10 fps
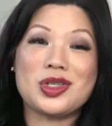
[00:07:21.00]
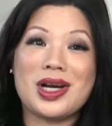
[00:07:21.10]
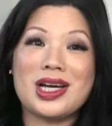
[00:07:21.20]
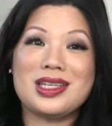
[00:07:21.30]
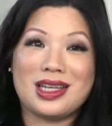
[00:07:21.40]

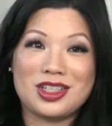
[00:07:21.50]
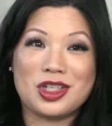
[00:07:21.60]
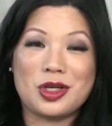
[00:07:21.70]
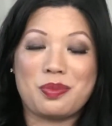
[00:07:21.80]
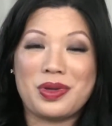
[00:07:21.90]

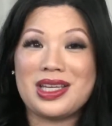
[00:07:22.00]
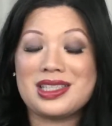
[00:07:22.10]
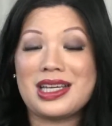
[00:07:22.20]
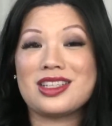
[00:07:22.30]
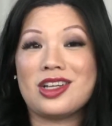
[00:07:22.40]
another big
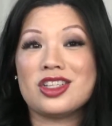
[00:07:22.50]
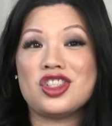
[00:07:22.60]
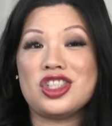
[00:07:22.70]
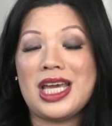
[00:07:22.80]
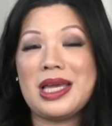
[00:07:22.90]

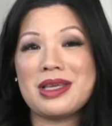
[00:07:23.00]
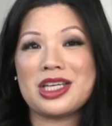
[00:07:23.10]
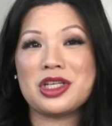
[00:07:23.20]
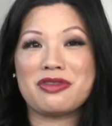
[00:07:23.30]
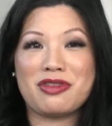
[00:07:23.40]
technology name that
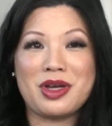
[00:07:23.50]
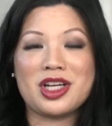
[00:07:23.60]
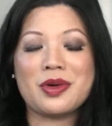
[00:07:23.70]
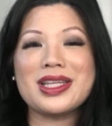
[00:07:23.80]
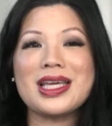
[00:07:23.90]
you're
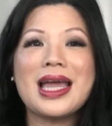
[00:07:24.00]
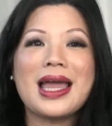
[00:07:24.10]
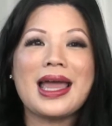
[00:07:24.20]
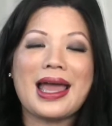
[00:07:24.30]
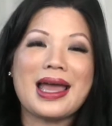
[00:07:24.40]
familiar with.
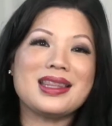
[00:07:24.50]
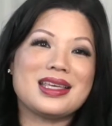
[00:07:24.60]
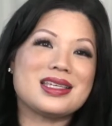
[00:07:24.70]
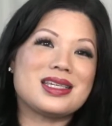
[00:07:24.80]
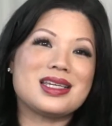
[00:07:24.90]
And
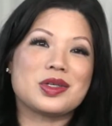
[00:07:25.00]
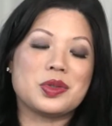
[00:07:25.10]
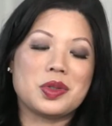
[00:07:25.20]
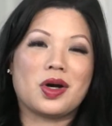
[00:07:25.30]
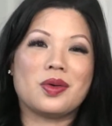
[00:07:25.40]
this is
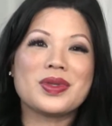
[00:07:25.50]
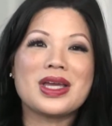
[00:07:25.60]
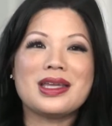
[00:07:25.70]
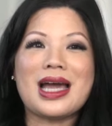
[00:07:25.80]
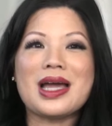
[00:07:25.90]
Google.
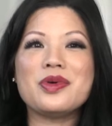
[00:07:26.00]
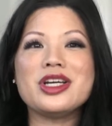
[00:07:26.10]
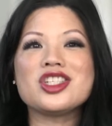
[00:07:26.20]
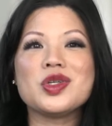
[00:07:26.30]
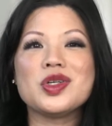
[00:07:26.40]
Now, I
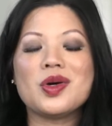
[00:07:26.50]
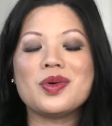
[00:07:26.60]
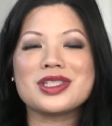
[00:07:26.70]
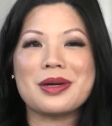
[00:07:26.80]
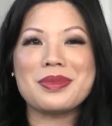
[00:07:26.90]
wish Google
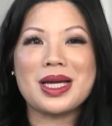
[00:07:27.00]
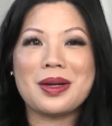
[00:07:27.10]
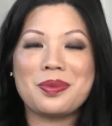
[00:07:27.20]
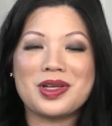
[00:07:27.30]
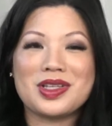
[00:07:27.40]
was coming
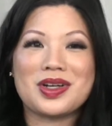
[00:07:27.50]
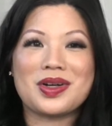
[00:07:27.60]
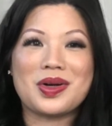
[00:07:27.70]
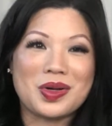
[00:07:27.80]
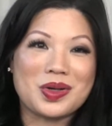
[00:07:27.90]
up with their
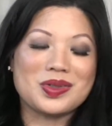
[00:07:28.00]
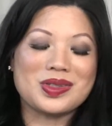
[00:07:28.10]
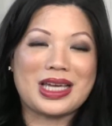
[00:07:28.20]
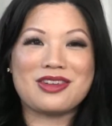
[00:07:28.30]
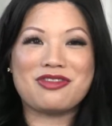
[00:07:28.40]
own
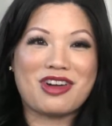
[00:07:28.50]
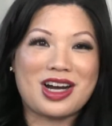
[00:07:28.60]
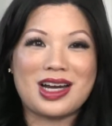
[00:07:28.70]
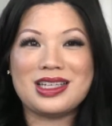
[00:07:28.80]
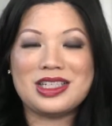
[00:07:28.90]
like
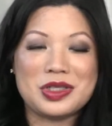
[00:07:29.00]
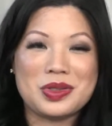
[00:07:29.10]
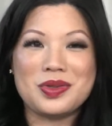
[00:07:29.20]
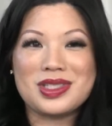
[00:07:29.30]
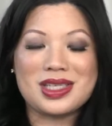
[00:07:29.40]
fun
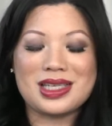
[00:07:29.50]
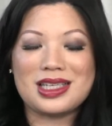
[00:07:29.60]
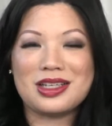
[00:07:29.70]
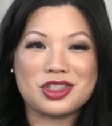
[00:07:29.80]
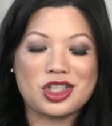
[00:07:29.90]
news,
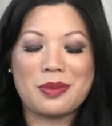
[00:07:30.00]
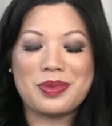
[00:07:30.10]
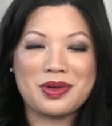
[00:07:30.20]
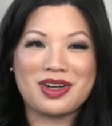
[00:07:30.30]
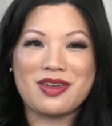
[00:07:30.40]

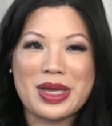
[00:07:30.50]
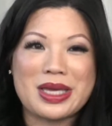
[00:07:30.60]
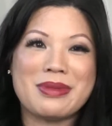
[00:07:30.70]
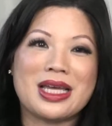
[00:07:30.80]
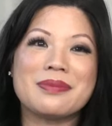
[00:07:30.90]
shopping, whatever,
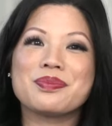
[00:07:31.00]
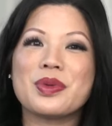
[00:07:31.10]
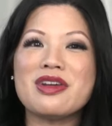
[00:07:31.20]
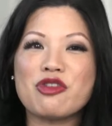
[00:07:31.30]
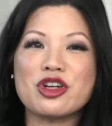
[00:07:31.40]
making money.
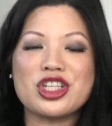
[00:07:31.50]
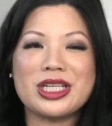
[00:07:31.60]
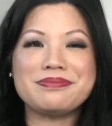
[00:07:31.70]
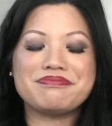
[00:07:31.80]
But unfortunately,